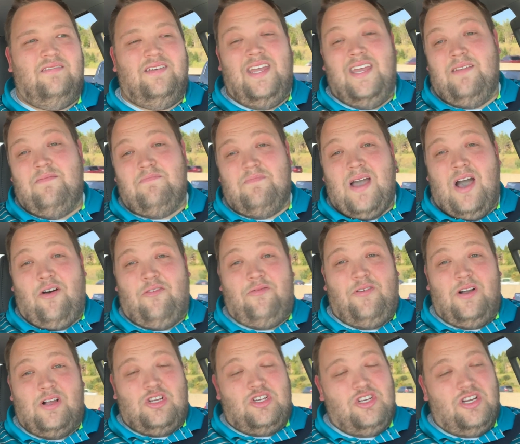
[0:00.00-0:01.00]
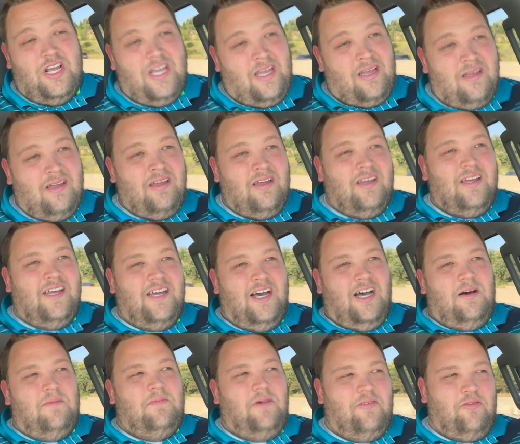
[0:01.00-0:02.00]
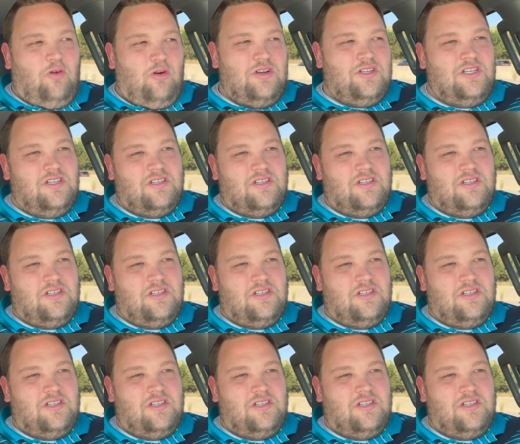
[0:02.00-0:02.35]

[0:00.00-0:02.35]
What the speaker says: it malfunctioning. Of course,